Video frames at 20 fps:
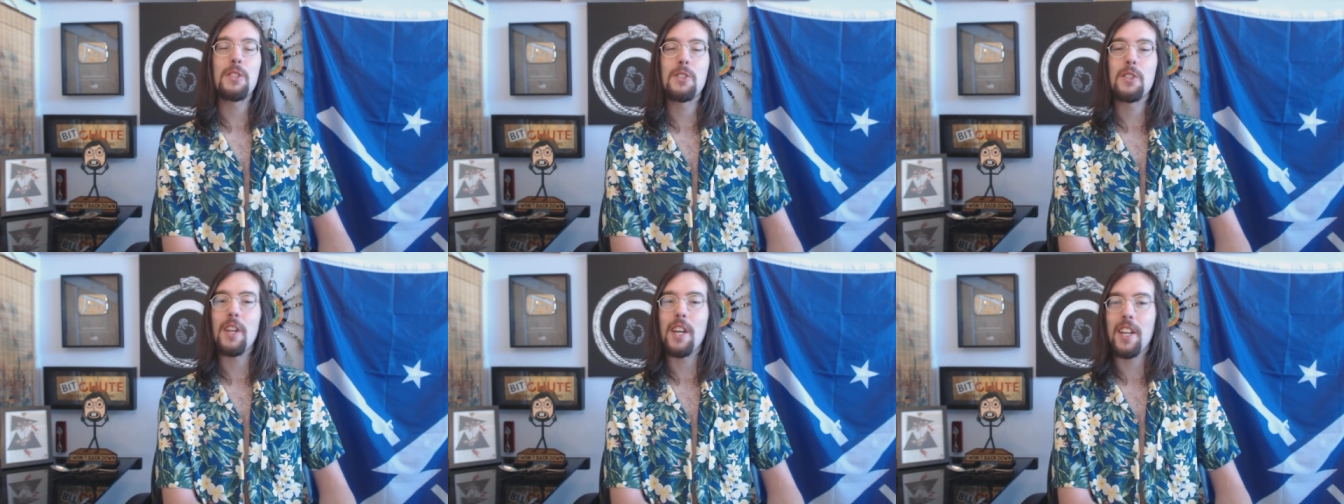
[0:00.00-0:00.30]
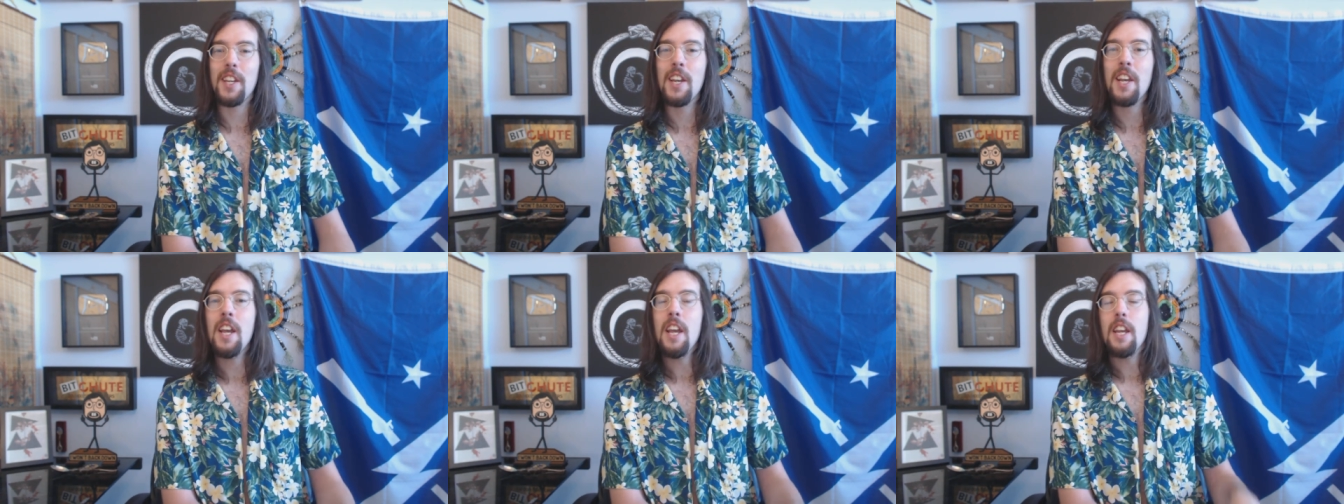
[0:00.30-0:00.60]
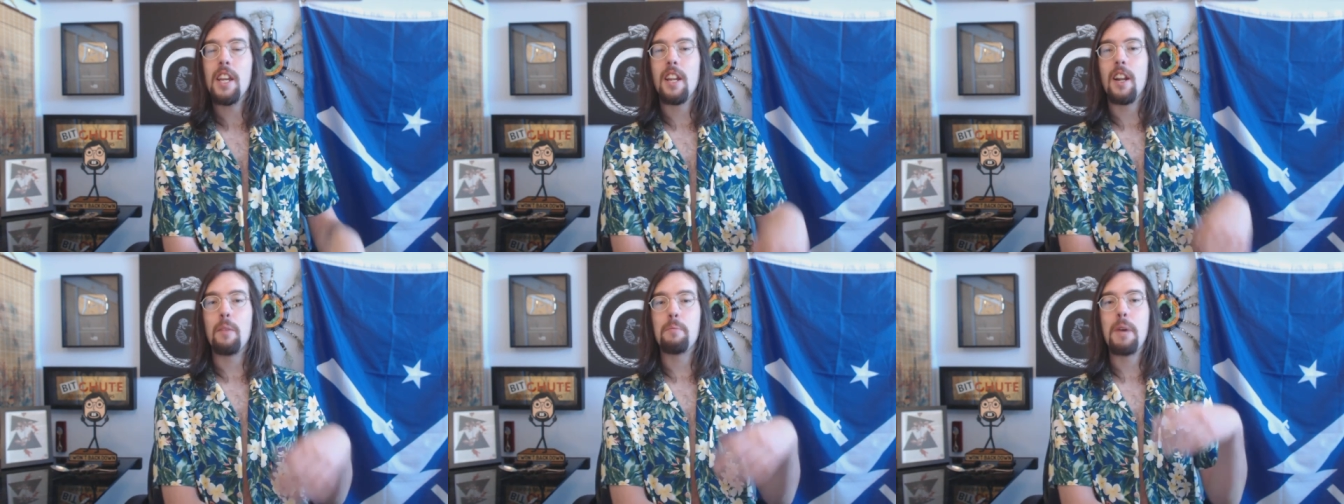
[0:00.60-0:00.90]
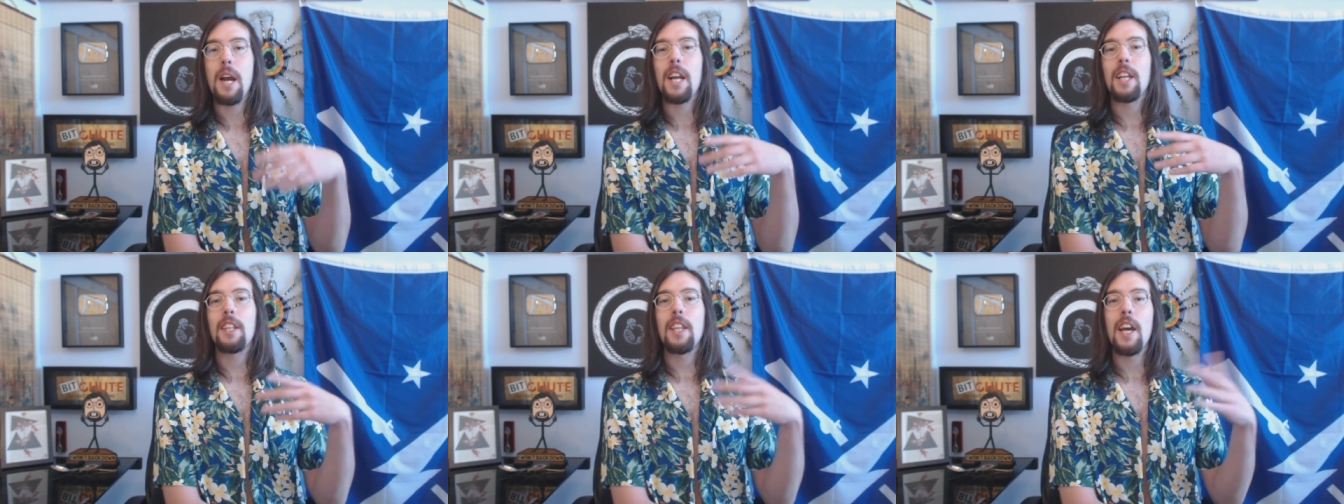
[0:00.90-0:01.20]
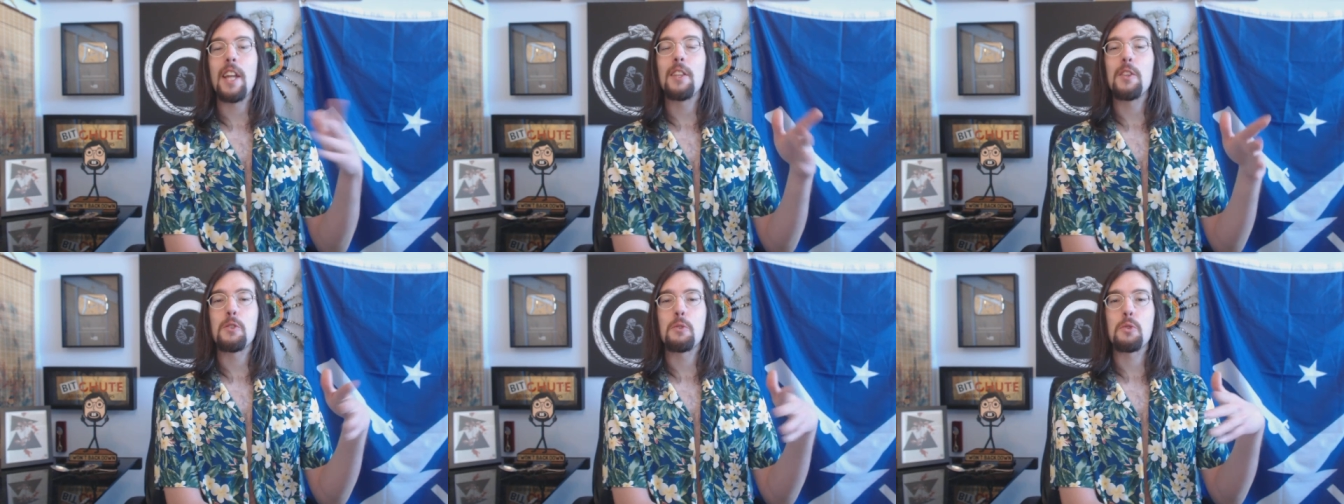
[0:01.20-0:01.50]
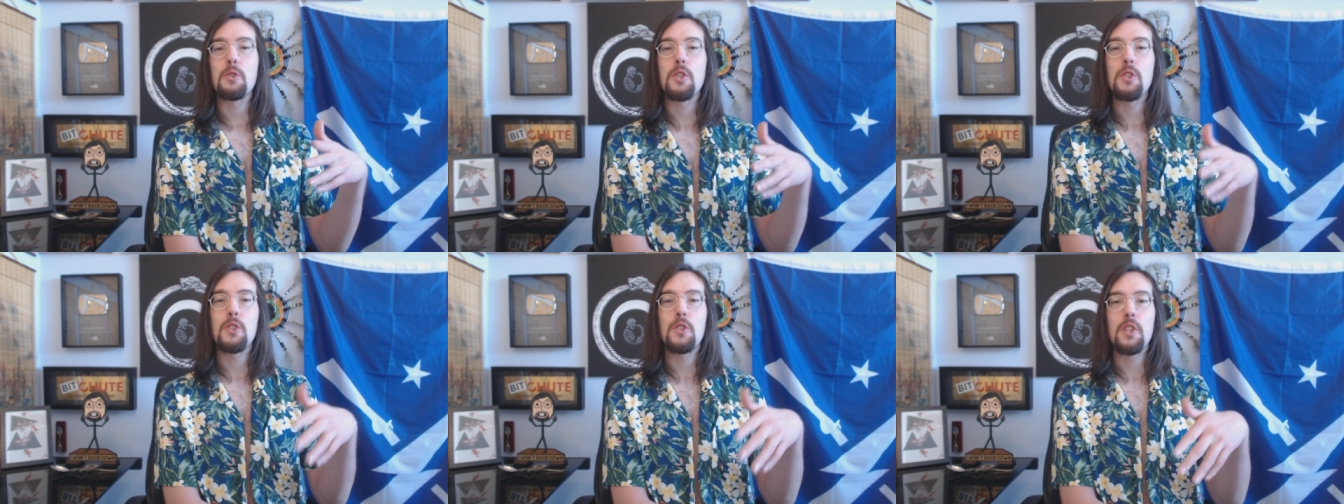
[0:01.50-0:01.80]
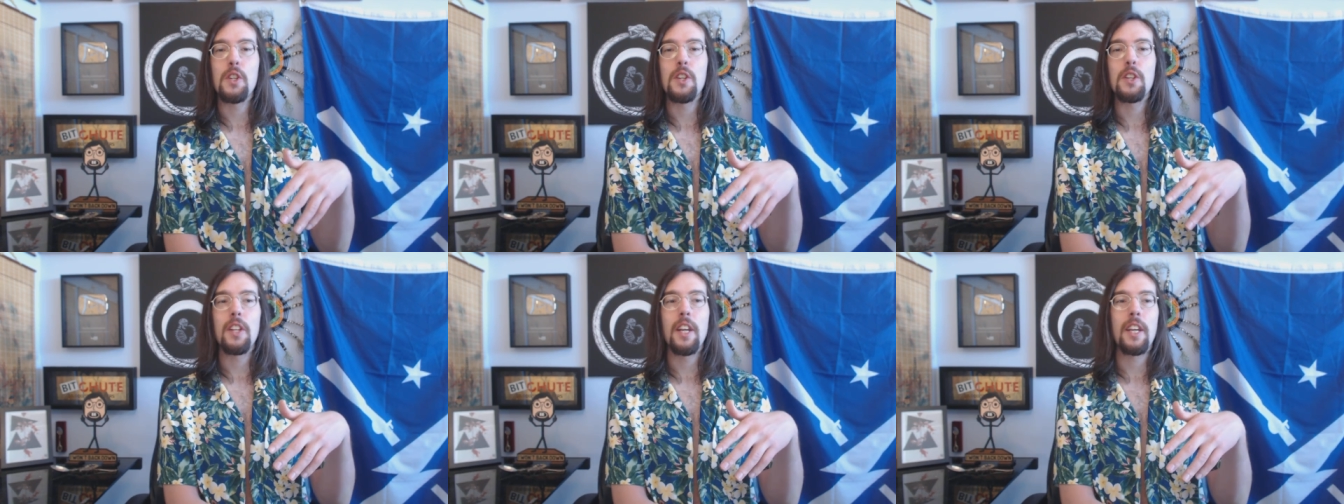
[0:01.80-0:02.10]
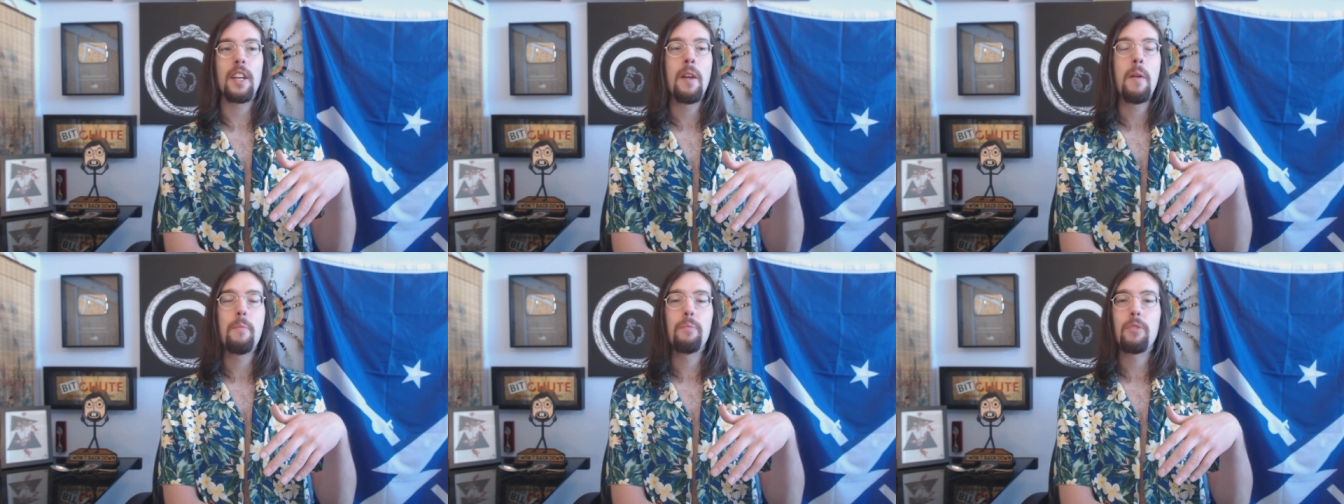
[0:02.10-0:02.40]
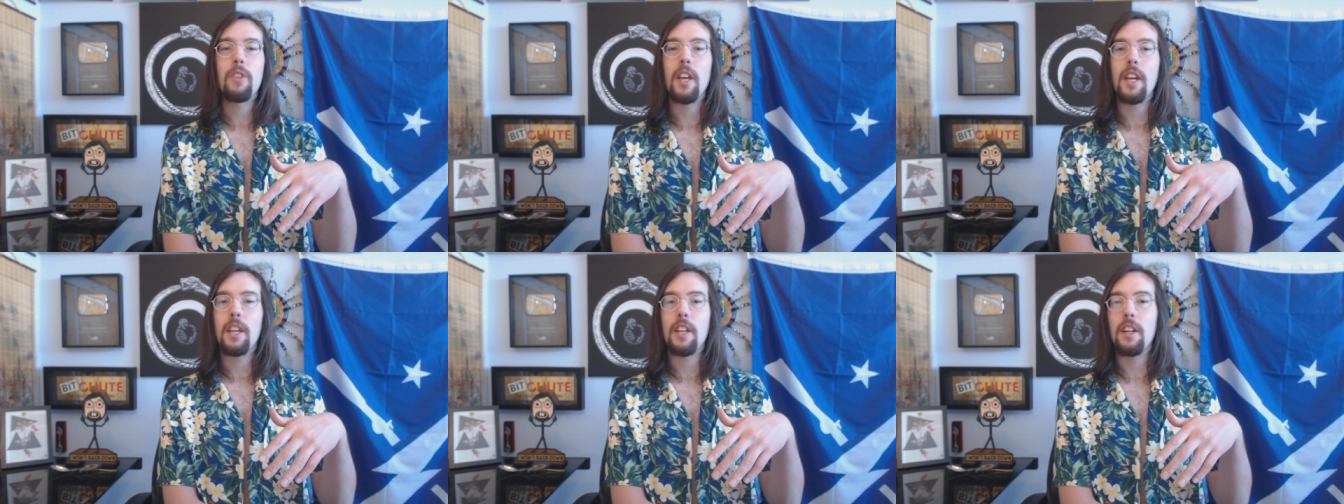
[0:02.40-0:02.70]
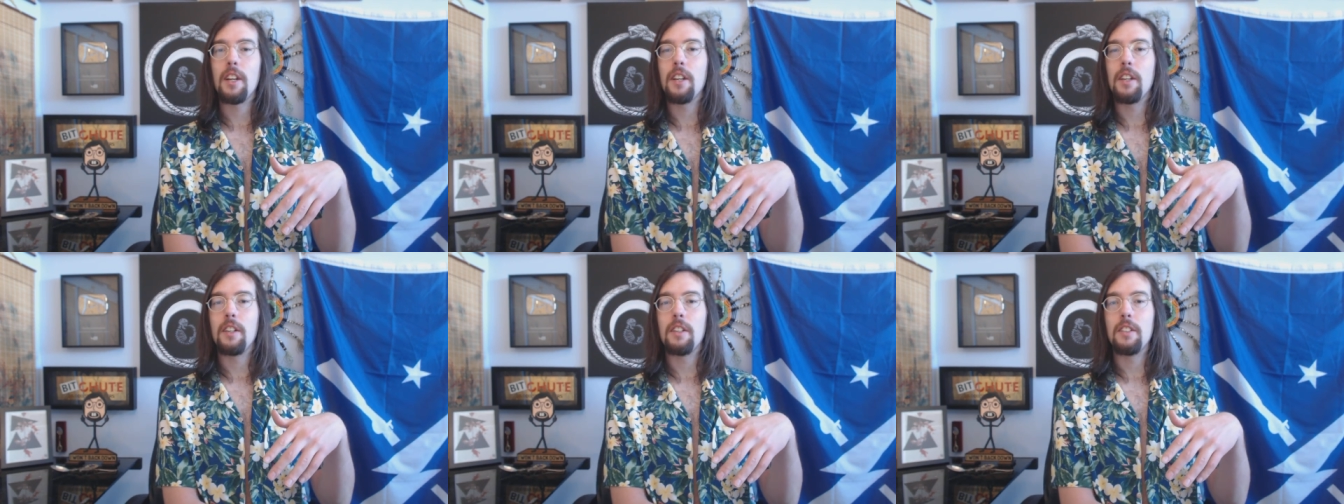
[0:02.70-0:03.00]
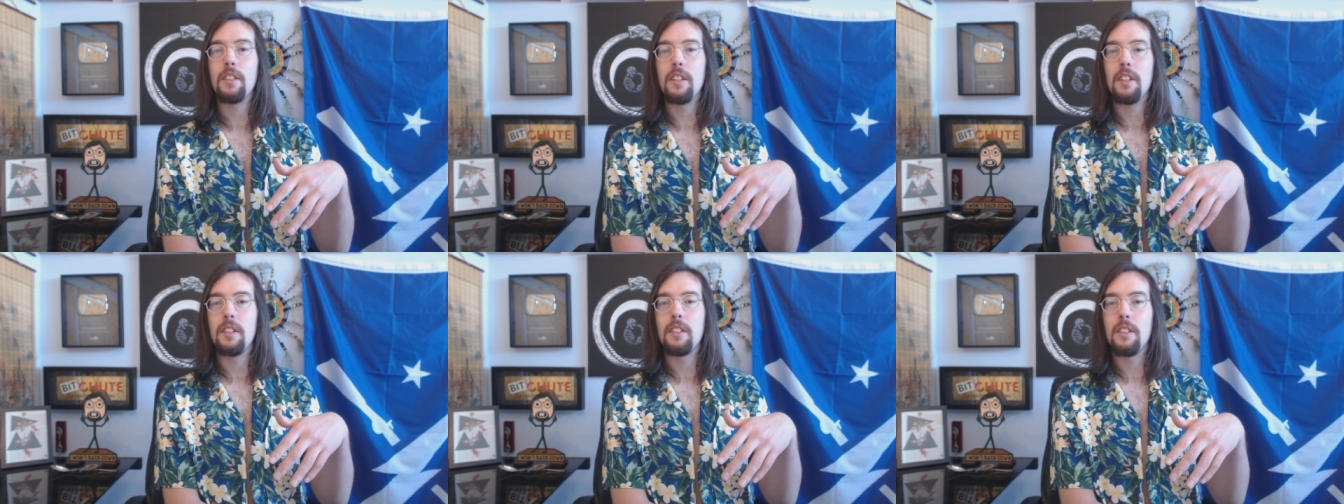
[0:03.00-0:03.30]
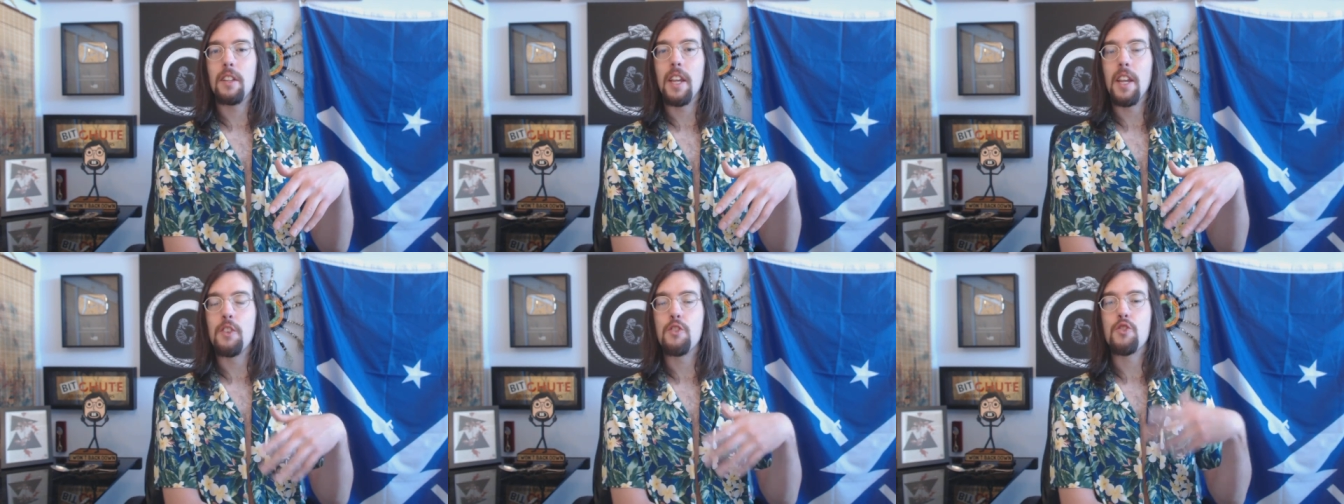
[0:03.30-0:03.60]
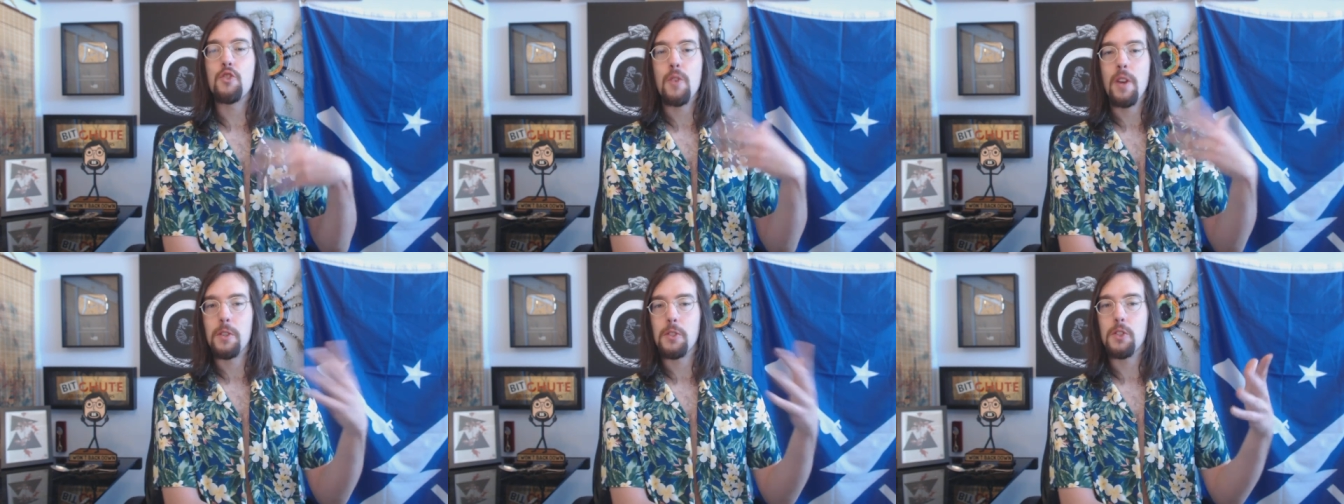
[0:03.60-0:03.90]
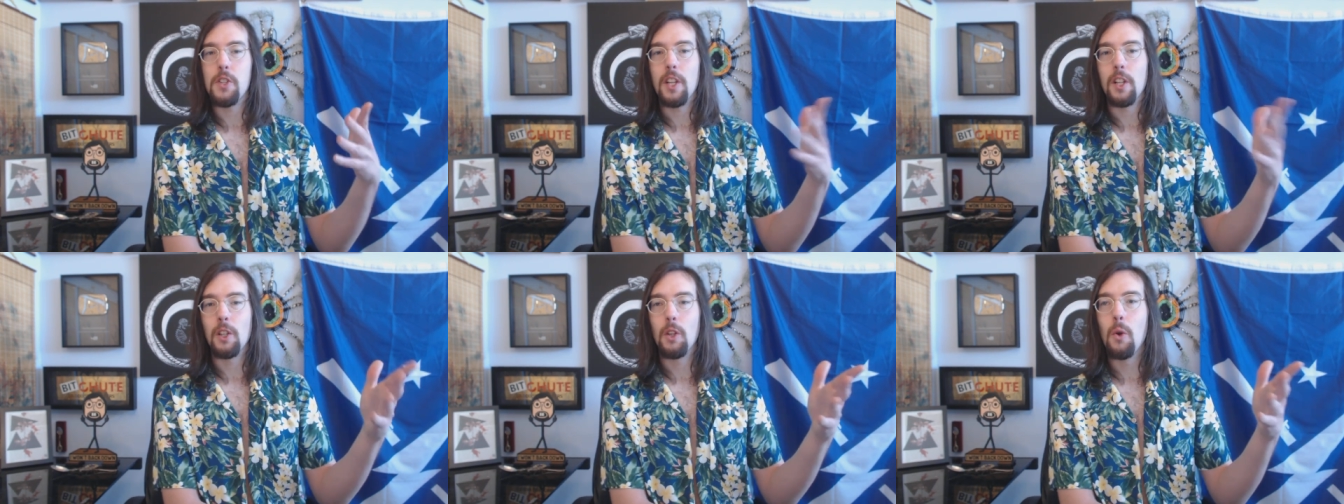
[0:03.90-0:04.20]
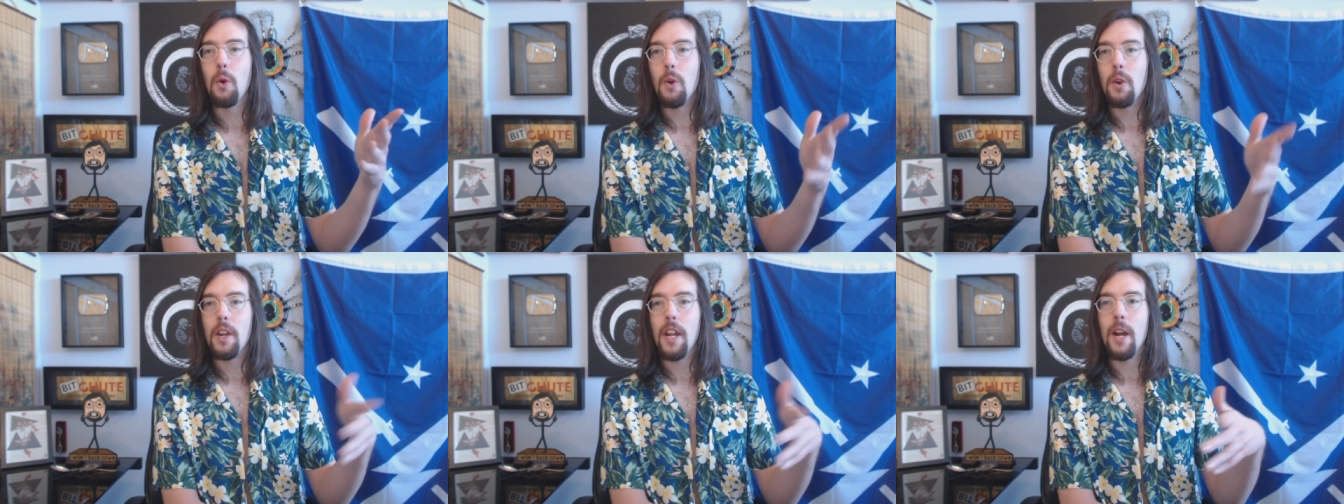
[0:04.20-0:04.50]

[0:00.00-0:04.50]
it's like, you know, back then this was considered like like uh, uh, interesting lore.